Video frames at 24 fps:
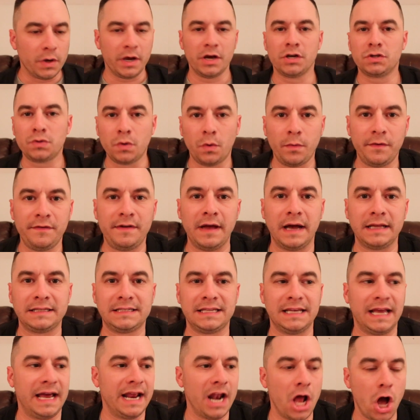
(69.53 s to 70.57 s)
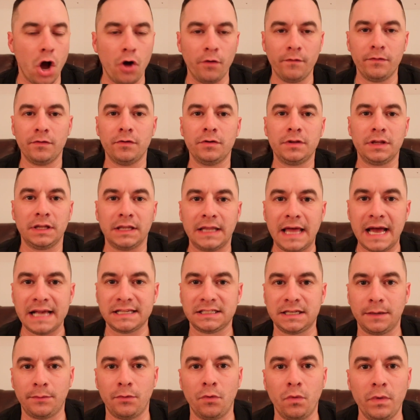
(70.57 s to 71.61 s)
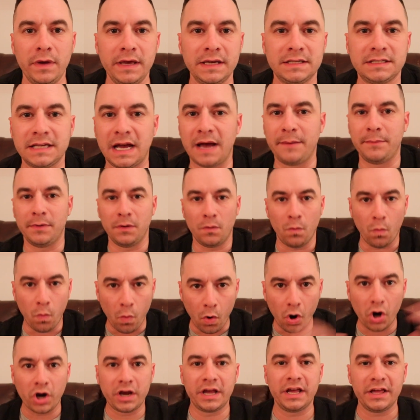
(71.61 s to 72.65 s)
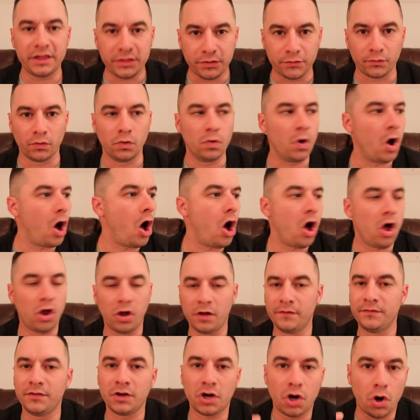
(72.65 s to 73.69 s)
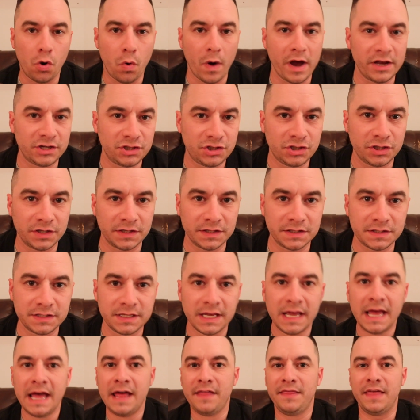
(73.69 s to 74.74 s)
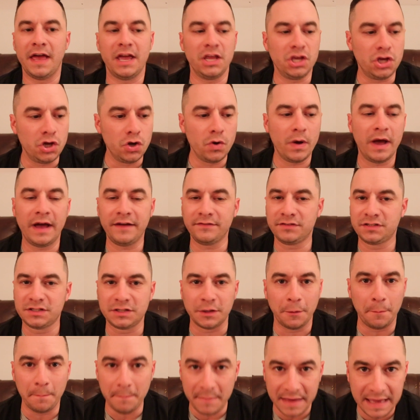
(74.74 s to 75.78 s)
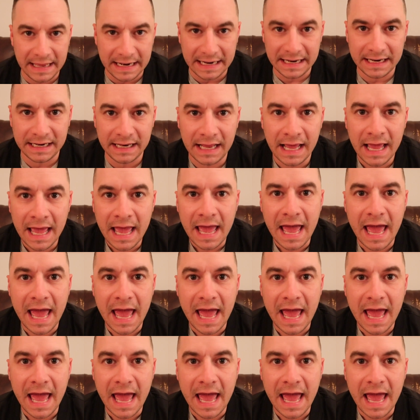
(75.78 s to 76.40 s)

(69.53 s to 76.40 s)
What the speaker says: here's what we've got tonight. Over the last couple weeks, I've been working through all of the questions that you have submitted,